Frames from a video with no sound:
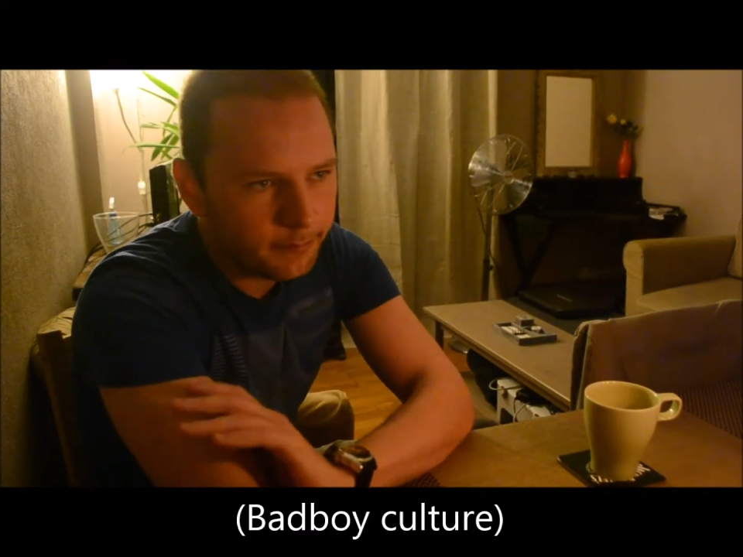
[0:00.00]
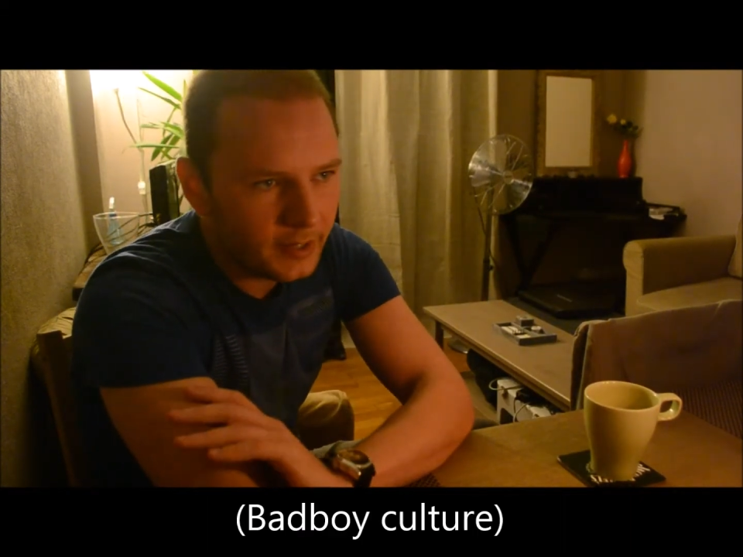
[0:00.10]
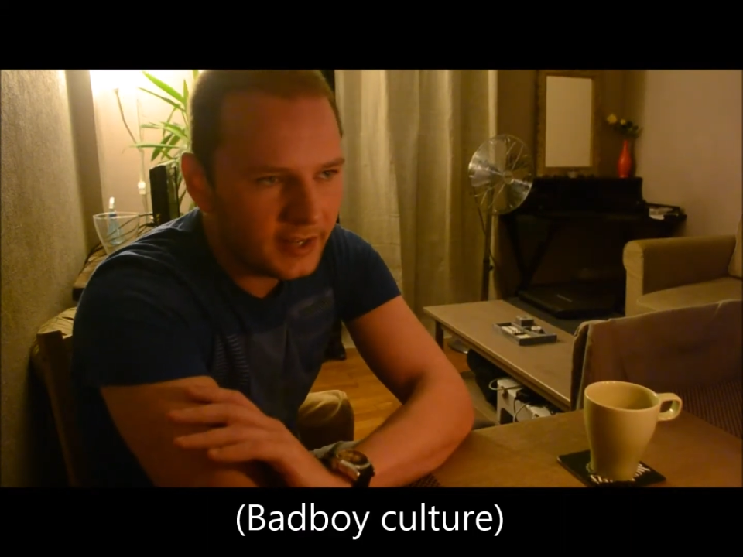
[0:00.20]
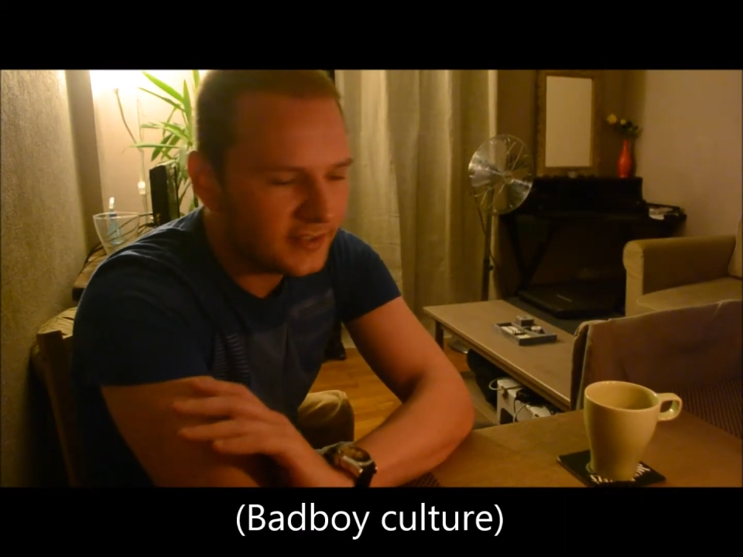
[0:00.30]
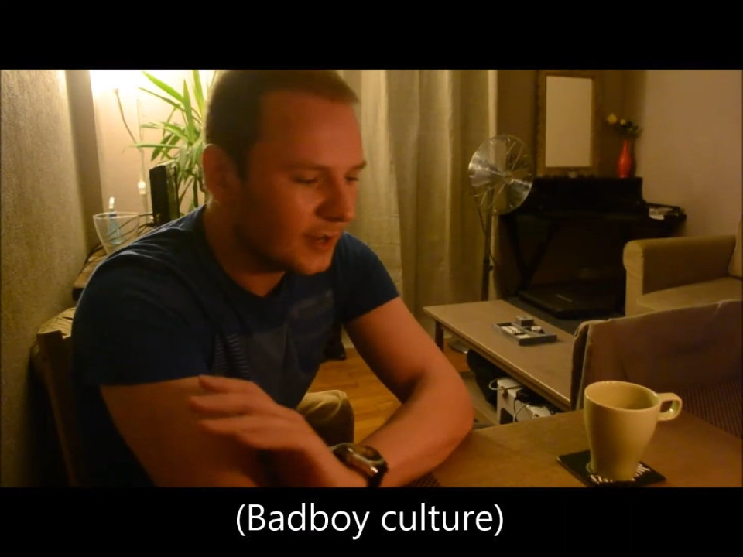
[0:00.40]

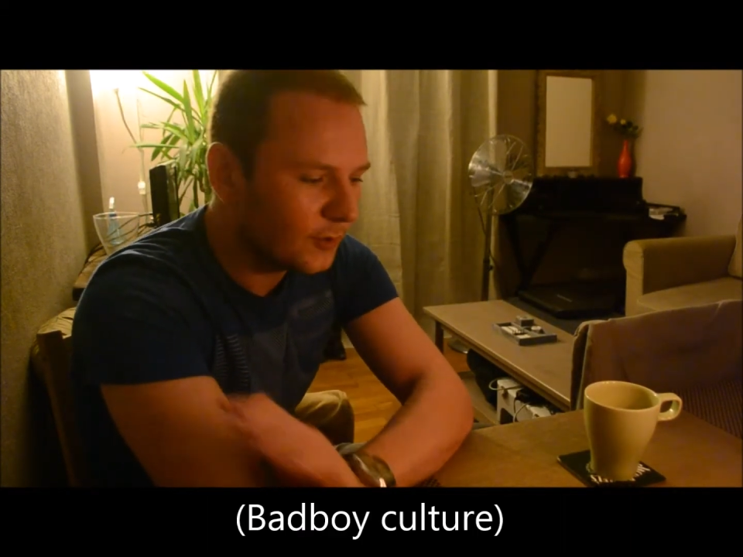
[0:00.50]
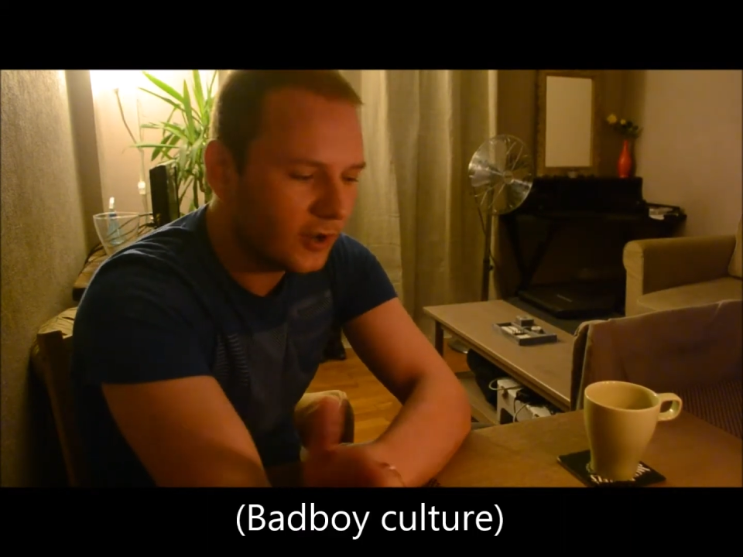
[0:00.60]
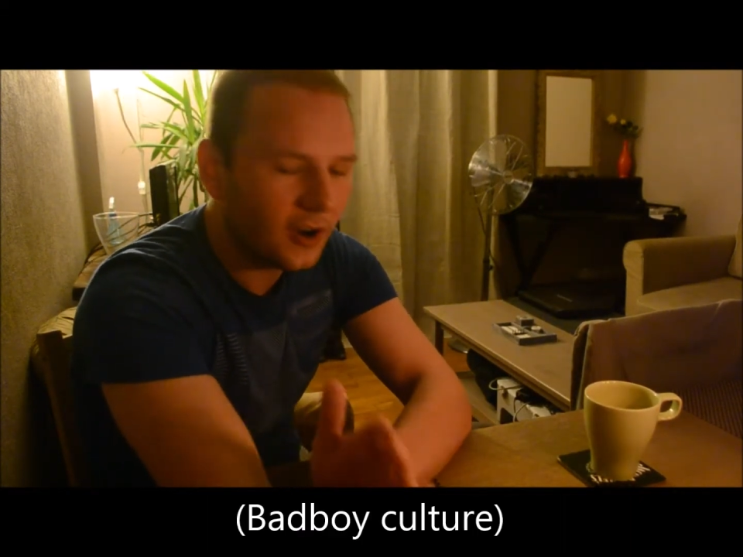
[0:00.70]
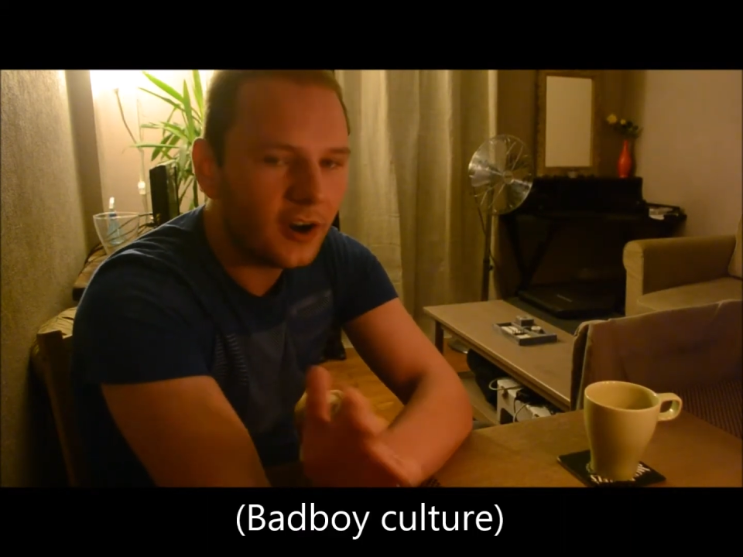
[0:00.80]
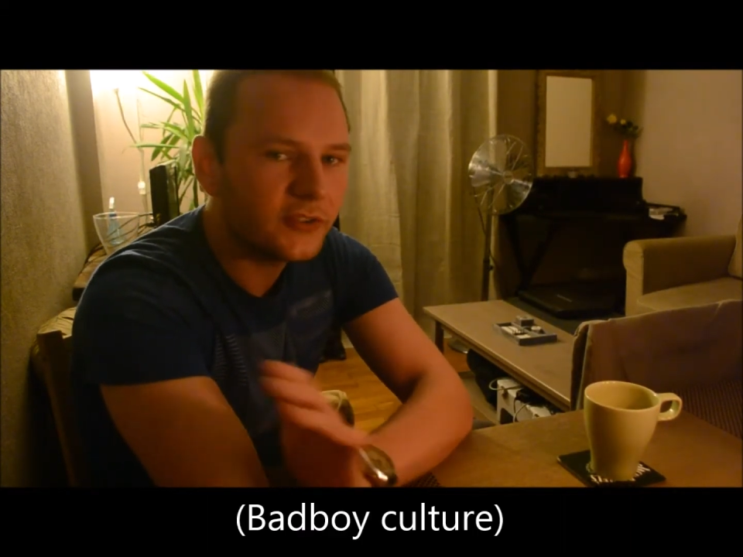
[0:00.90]
burnt out
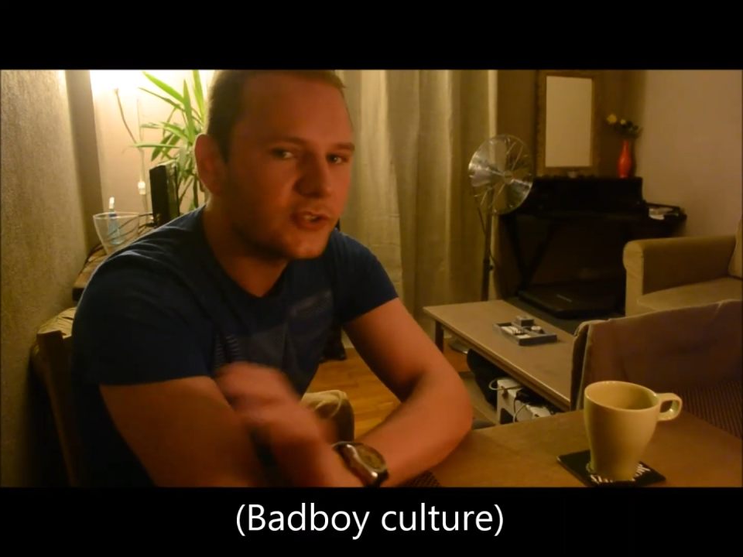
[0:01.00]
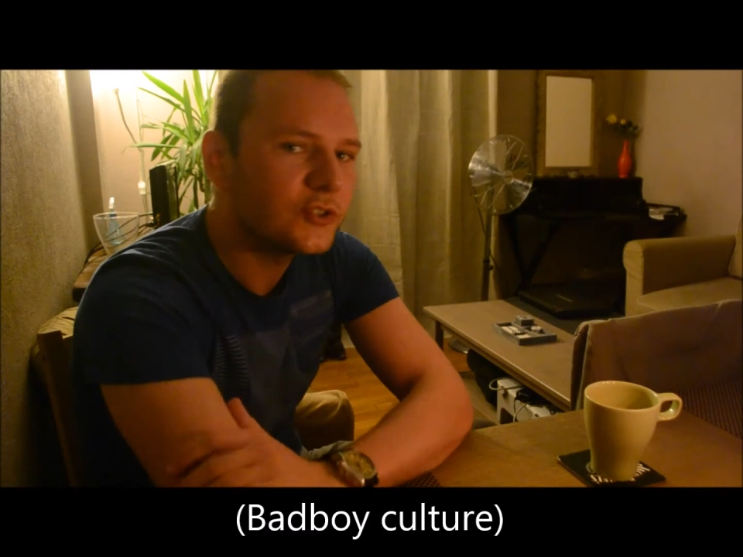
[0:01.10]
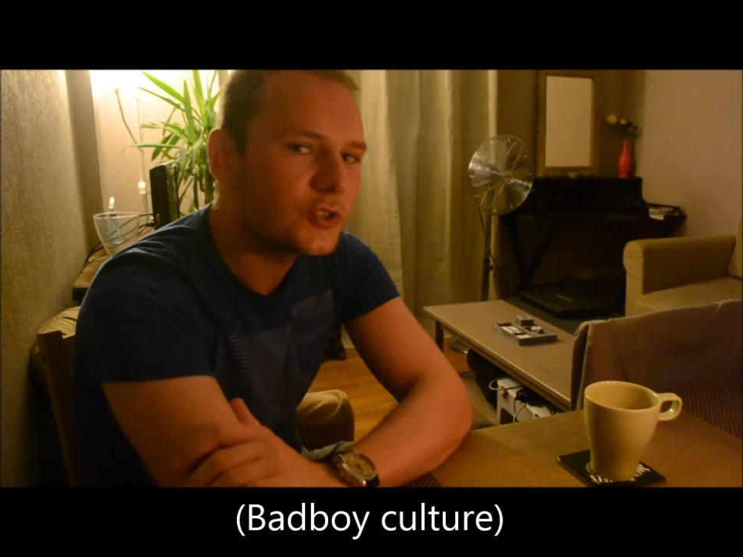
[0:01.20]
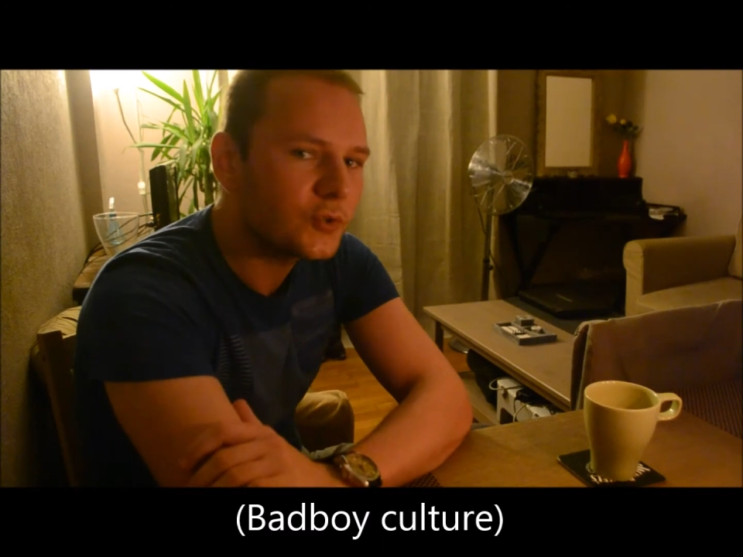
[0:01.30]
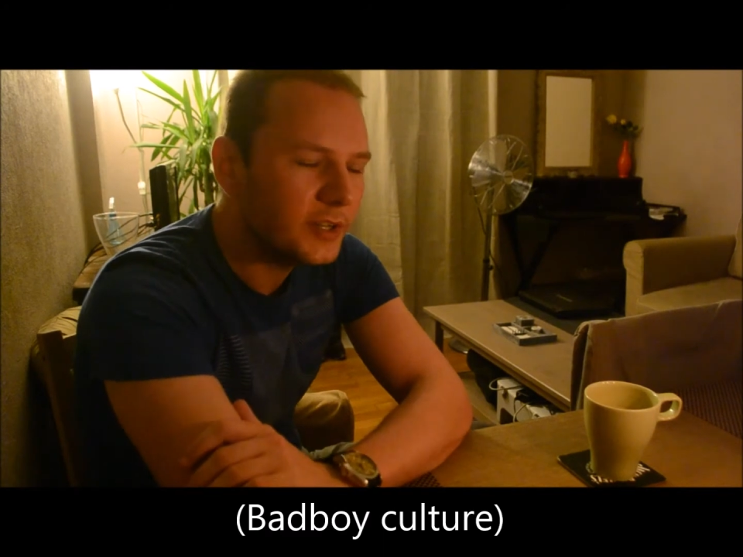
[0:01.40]
cars in the
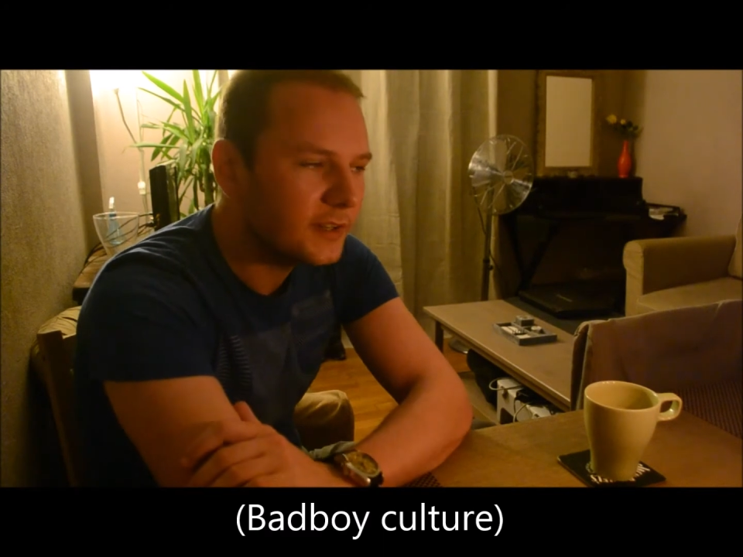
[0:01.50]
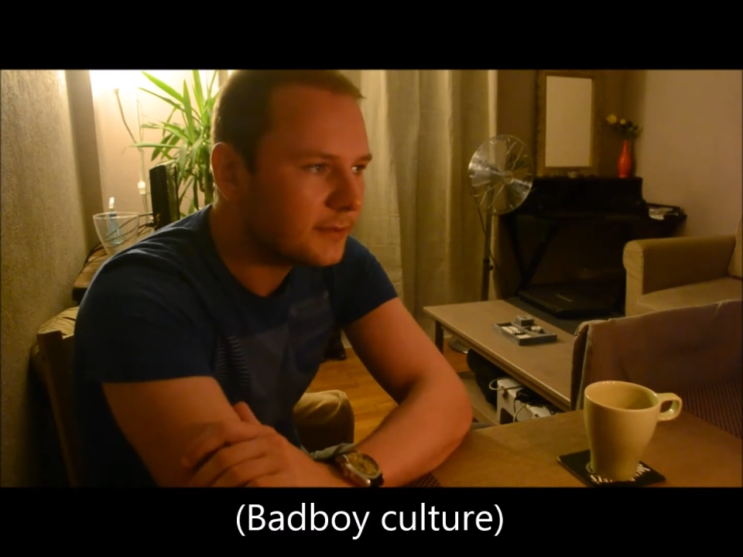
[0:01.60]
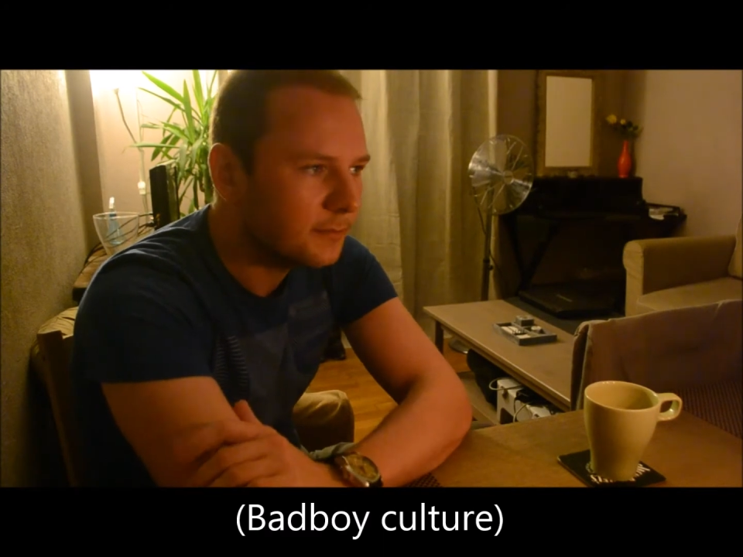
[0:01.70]
streets.